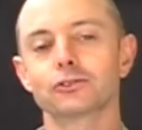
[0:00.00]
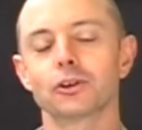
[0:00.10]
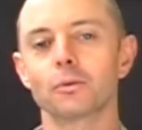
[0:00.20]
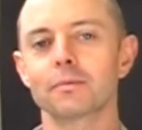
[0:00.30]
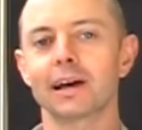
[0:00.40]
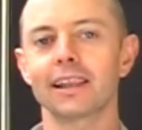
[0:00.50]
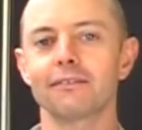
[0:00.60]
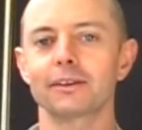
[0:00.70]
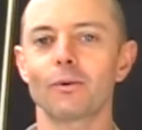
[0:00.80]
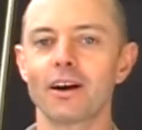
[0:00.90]
shop with my
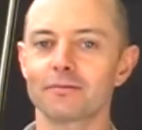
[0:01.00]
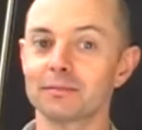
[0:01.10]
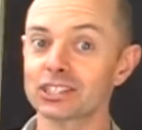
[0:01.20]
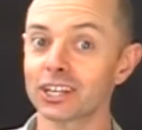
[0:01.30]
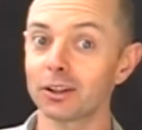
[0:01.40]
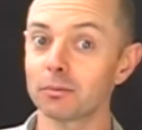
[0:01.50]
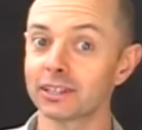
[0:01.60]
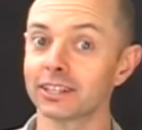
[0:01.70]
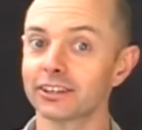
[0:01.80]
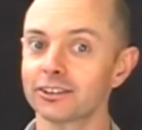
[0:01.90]
lovely wife Michelle
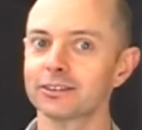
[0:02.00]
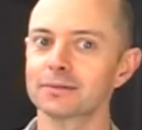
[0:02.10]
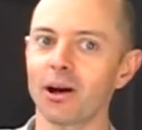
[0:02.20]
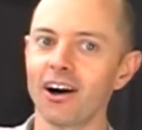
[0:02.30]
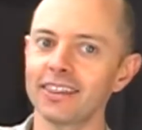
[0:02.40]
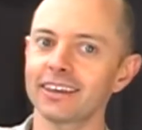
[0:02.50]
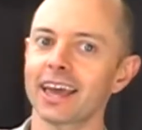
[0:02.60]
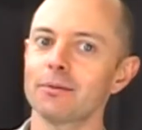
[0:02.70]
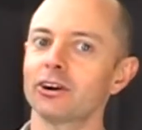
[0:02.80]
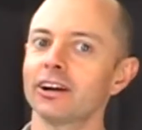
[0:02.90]
Bodiner, who is behind the
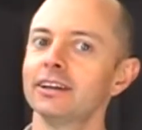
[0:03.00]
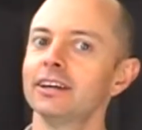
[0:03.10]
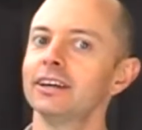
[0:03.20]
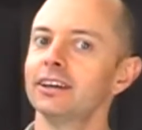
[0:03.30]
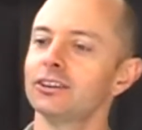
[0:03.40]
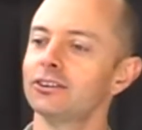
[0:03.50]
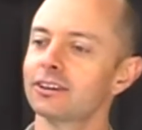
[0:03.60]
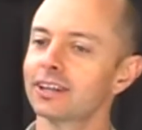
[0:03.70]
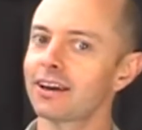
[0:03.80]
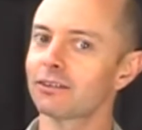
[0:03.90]
camera. You
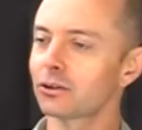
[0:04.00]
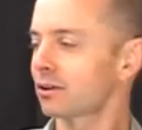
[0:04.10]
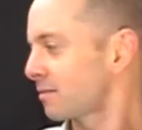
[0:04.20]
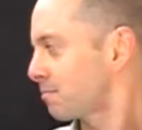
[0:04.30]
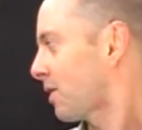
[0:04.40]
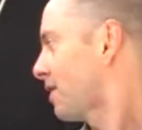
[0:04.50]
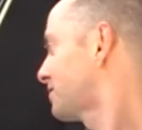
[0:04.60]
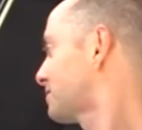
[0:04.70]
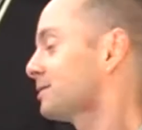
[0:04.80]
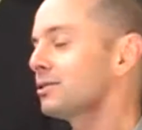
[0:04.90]
can have a look
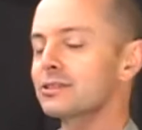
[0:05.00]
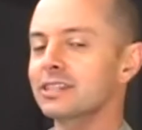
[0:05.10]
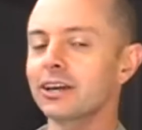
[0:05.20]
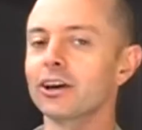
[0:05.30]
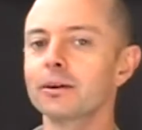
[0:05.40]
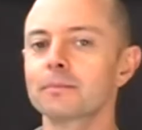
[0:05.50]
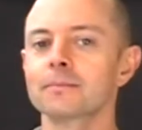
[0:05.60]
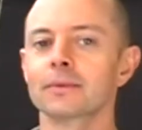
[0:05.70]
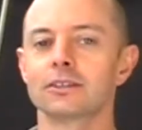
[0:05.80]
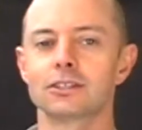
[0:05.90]
behind you and you'll see her.
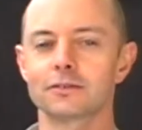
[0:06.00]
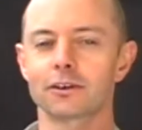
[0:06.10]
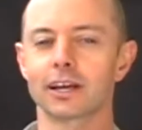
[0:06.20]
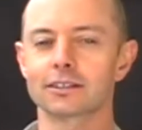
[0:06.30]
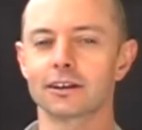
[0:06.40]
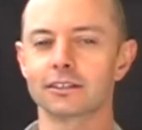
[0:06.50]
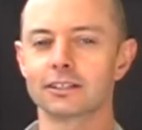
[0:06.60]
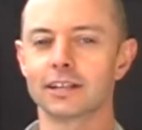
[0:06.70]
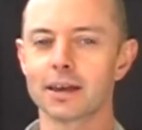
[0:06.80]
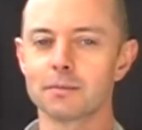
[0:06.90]
She's very excited
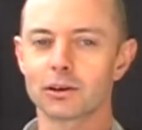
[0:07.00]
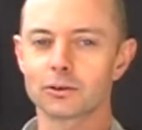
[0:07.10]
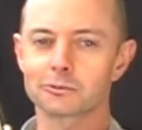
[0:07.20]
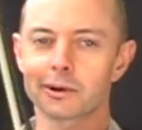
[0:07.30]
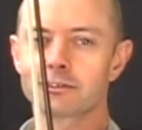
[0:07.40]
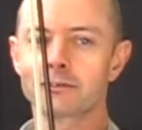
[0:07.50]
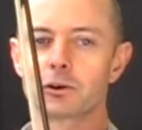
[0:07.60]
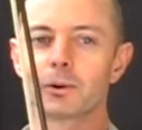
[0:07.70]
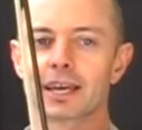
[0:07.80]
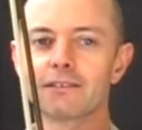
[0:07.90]
today because we're
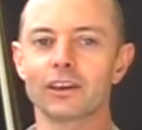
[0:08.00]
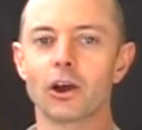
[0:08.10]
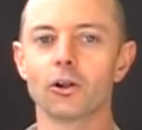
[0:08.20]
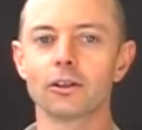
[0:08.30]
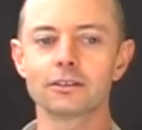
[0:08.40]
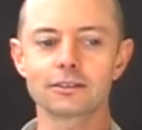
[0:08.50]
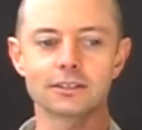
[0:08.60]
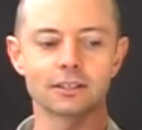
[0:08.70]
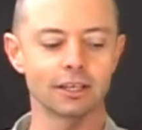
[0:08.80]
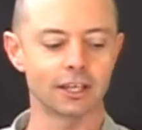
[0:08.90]
reviewing
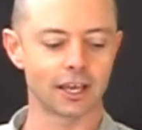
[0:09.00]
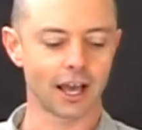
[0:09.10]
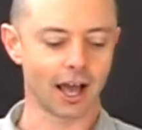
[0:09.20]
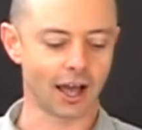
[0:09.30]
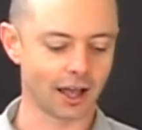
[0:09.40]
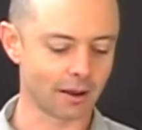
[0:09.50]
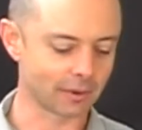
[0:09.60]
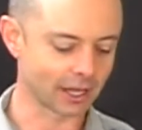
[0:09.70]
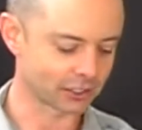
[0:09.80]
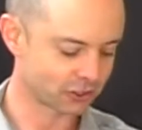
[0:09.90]
violas, a
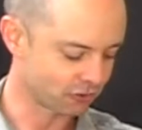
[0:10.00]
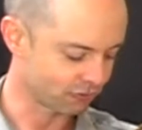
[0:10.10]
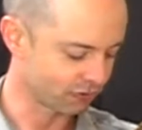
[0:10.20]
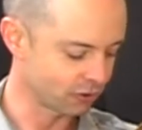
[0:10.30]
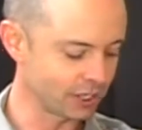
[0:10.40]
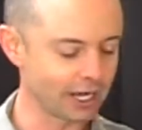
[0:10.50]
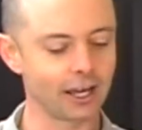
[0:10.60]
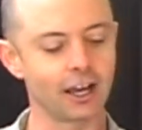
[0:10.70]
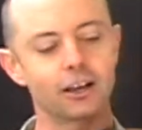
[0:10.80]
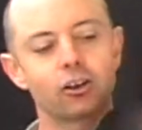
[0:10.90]

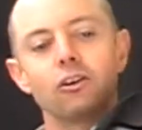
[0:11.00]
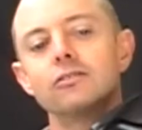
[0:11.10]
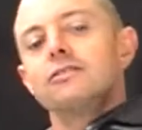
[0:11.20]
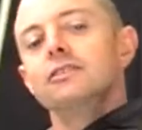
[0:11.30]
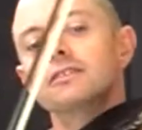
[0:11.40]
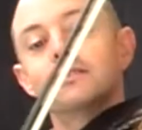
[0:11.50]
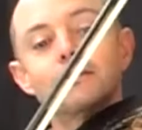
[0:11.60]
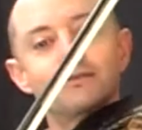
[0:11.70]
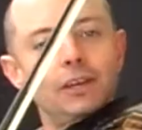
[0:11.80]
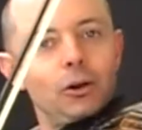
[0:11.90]
Struna Concert
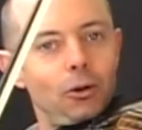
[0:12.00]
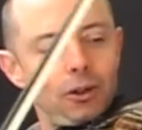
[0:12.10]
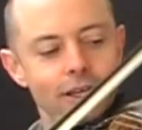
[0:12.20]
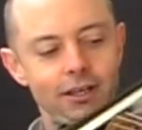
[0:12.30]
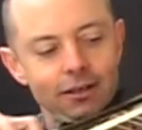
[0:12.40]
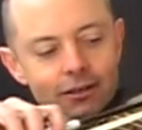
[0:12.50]
viola.